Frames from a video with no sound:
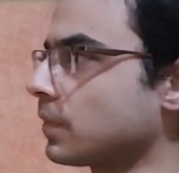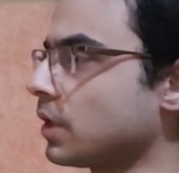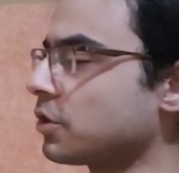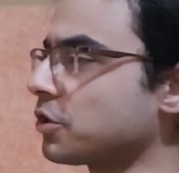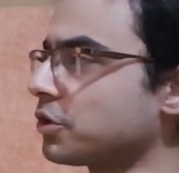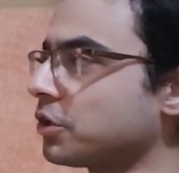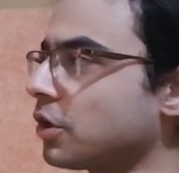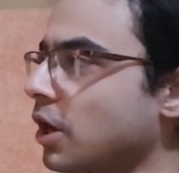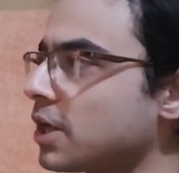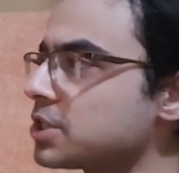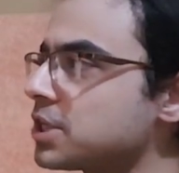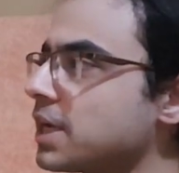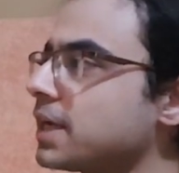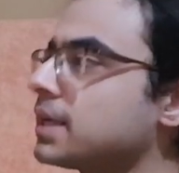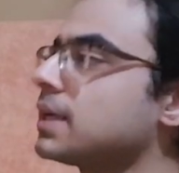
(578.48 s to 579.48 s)
He's going to
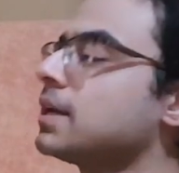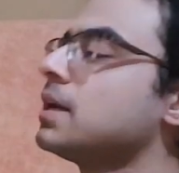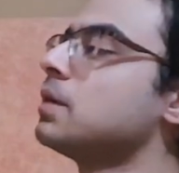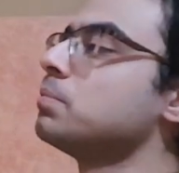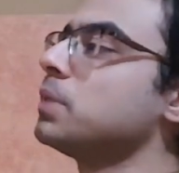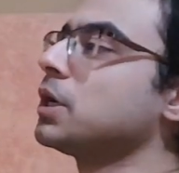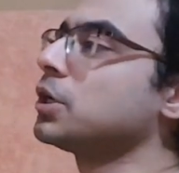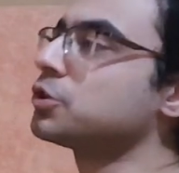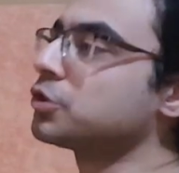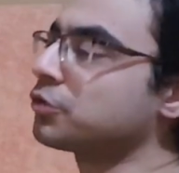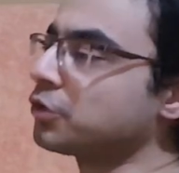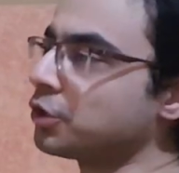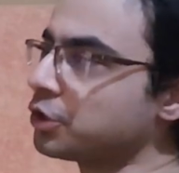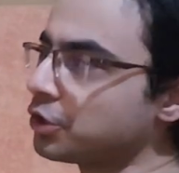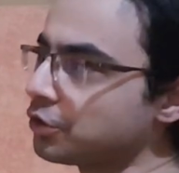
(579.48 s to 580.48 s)
dodge it.
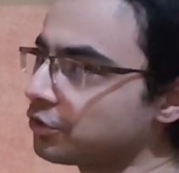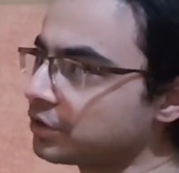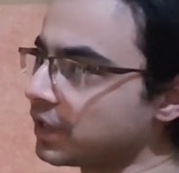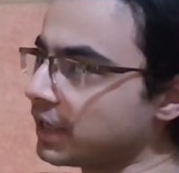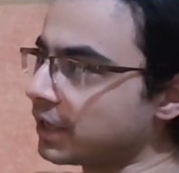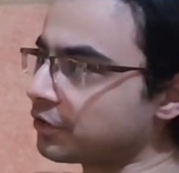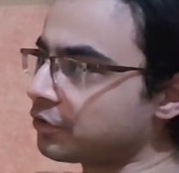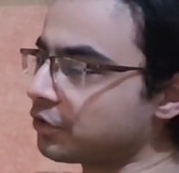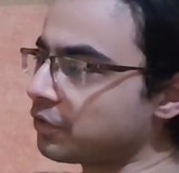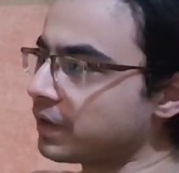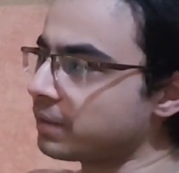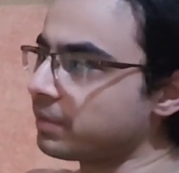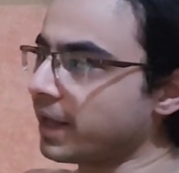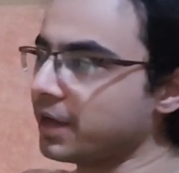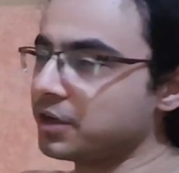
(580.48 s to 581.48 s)
Pikachu's going to use the
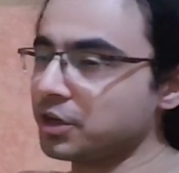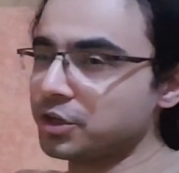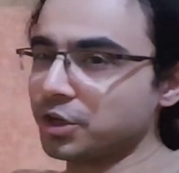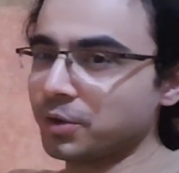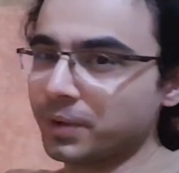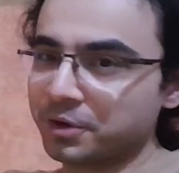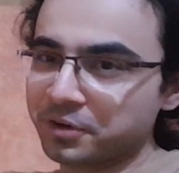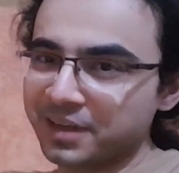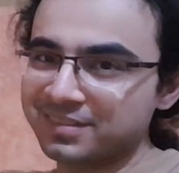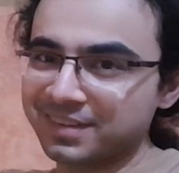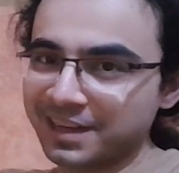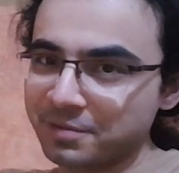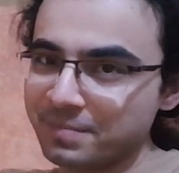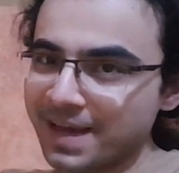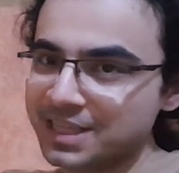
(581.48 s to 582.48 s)
Electroweb like they do in
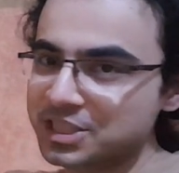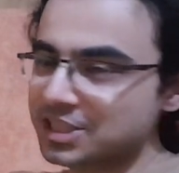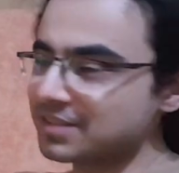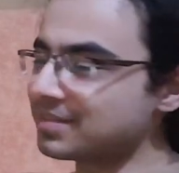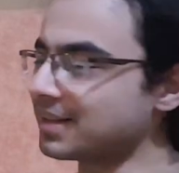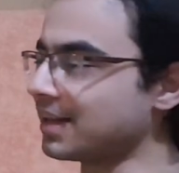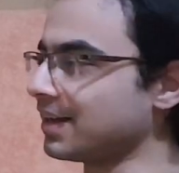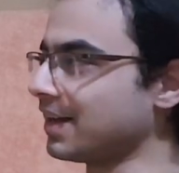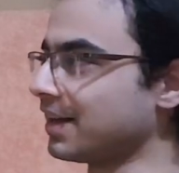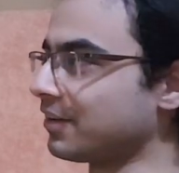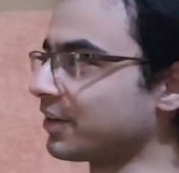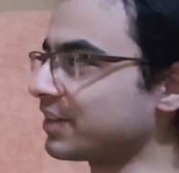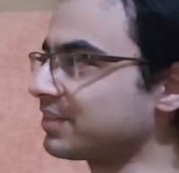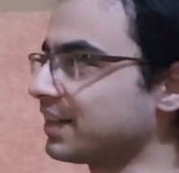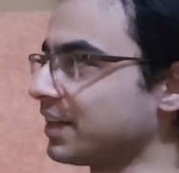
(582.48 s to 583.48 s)
wrestling matches,
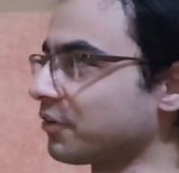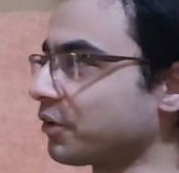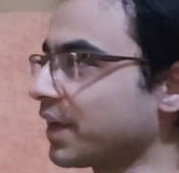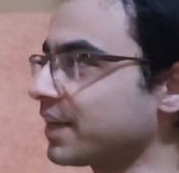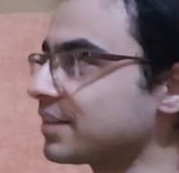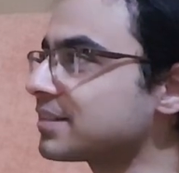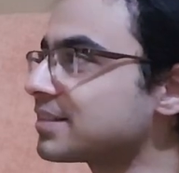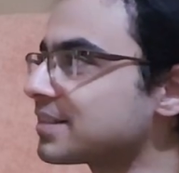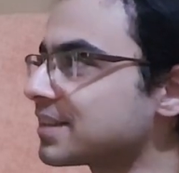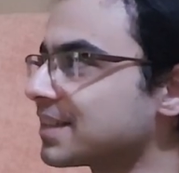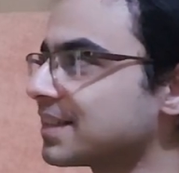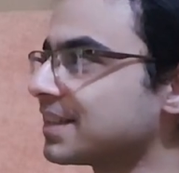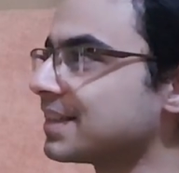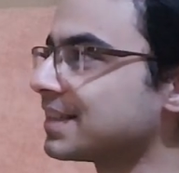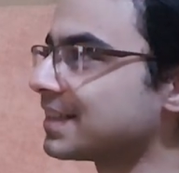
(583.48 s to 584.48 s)
in wrestling rings.
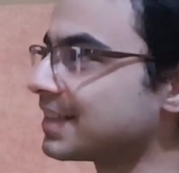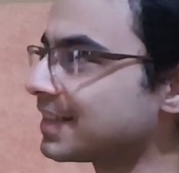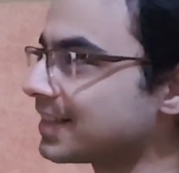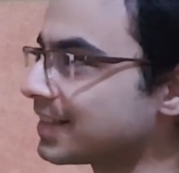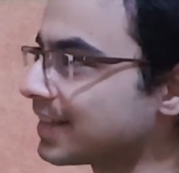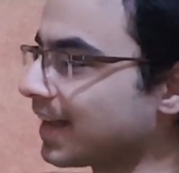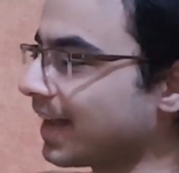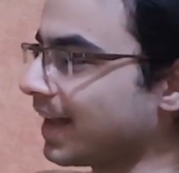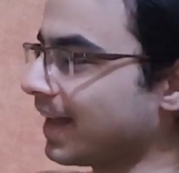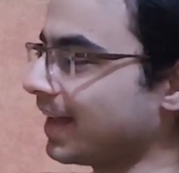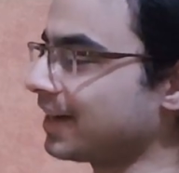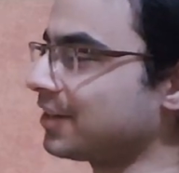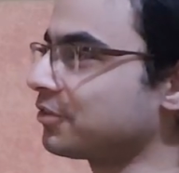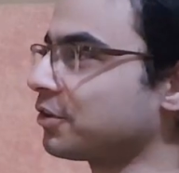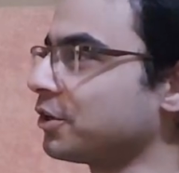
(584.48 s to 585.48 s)

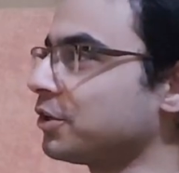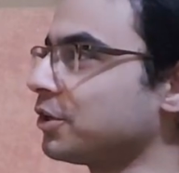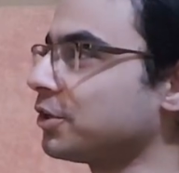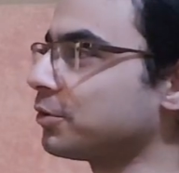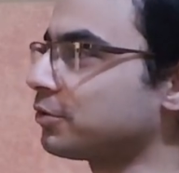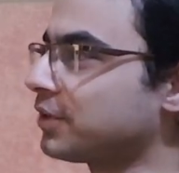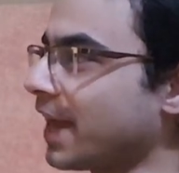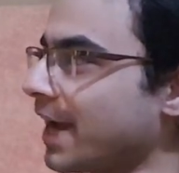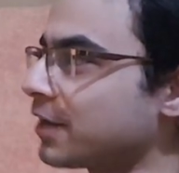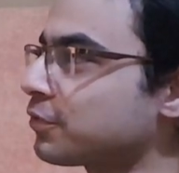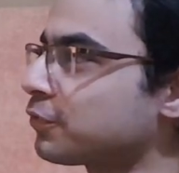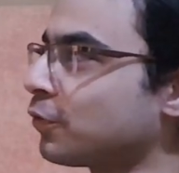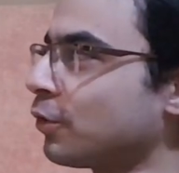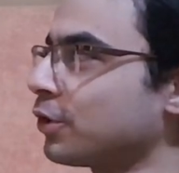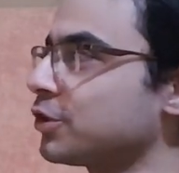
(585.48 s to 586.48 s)
And he's going to use that
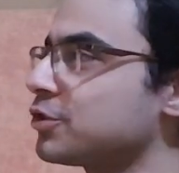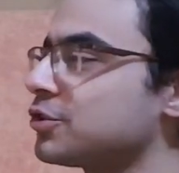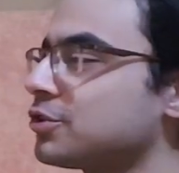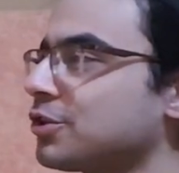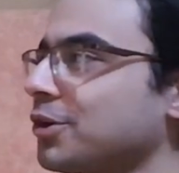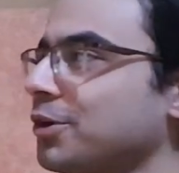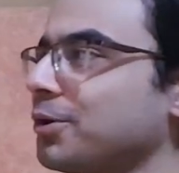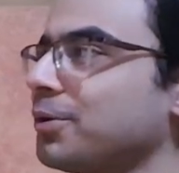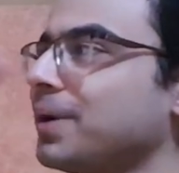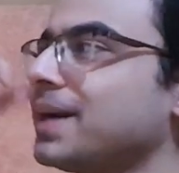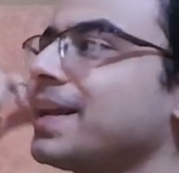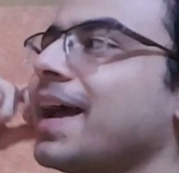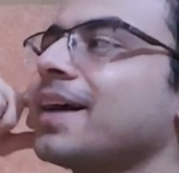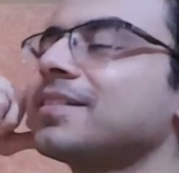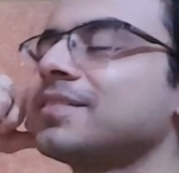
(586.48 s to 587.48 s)
force to
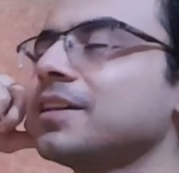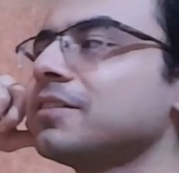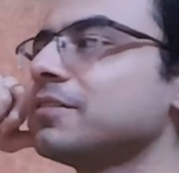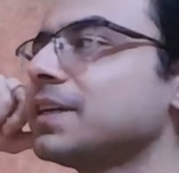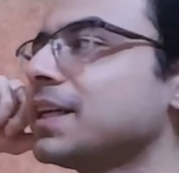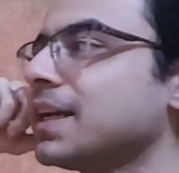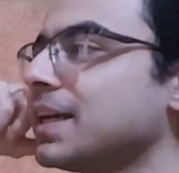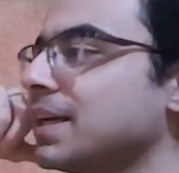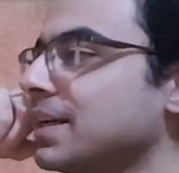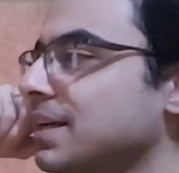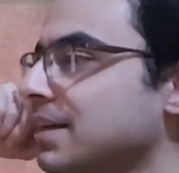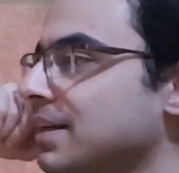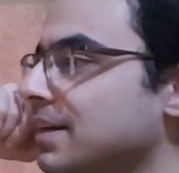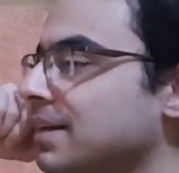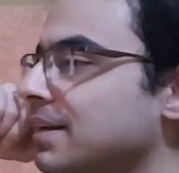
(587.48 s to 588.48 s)
attack Silvity.
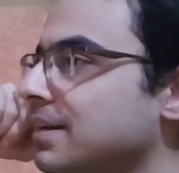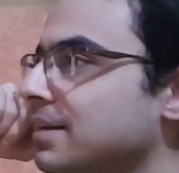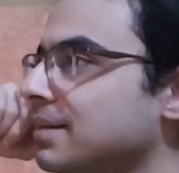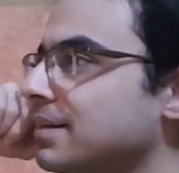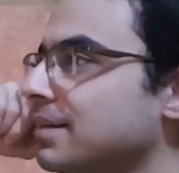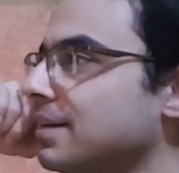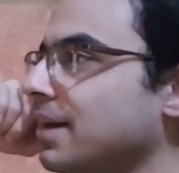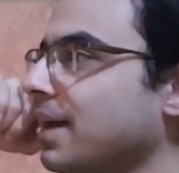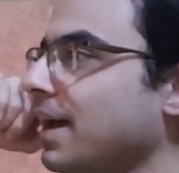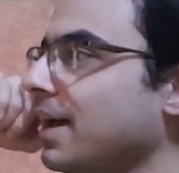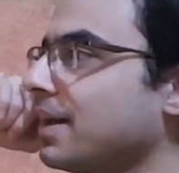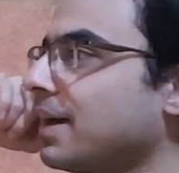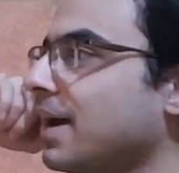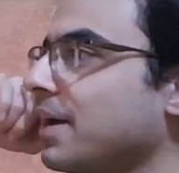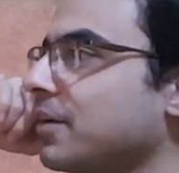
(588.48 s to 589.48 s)

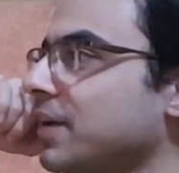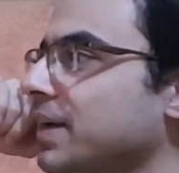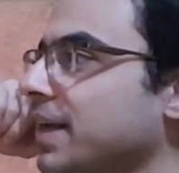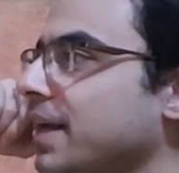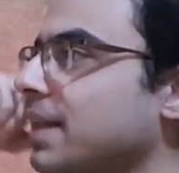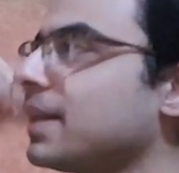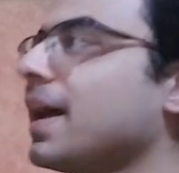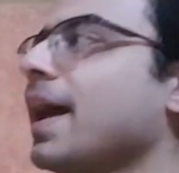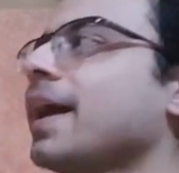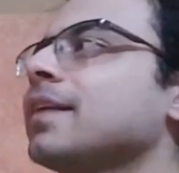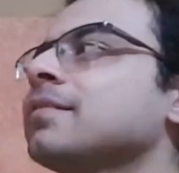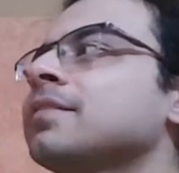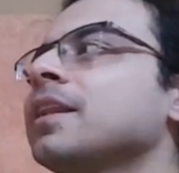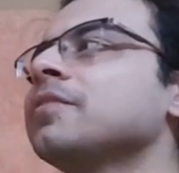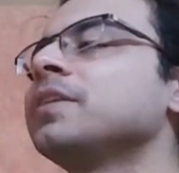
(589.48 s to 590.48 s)
And Iron Tail
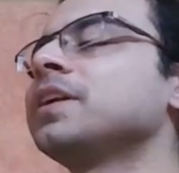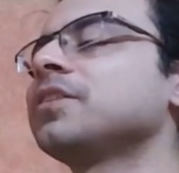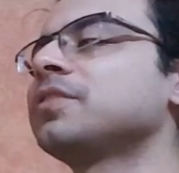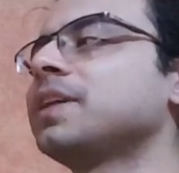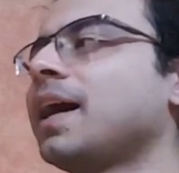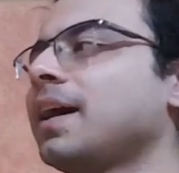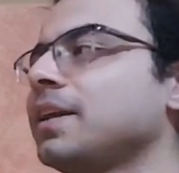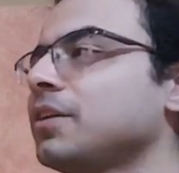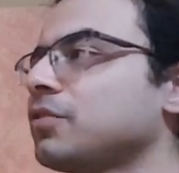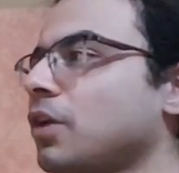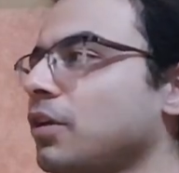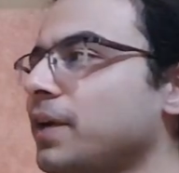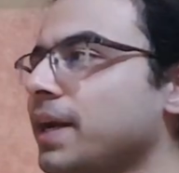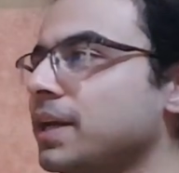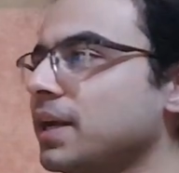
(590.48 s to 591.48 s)
and Silvity's done. It's
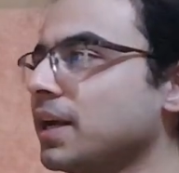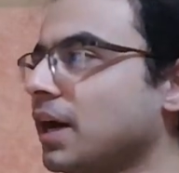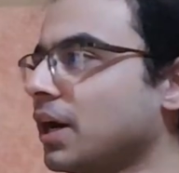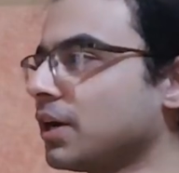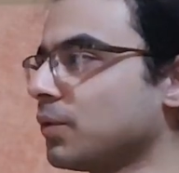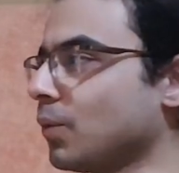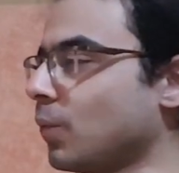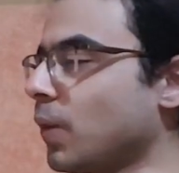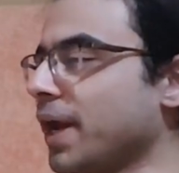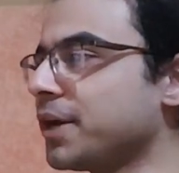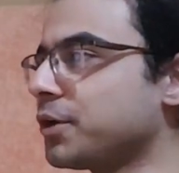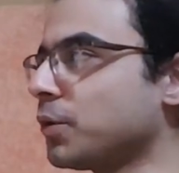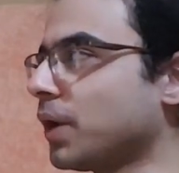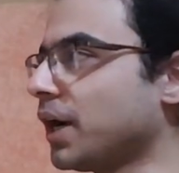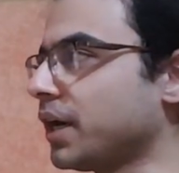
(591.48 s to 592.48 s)
already way
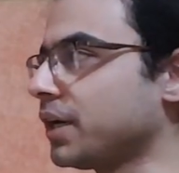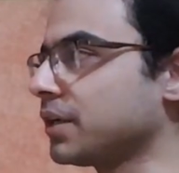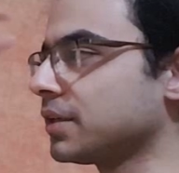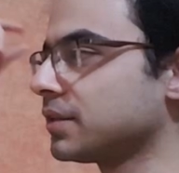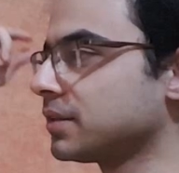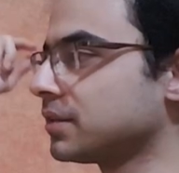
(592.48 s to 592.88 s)
too hurt.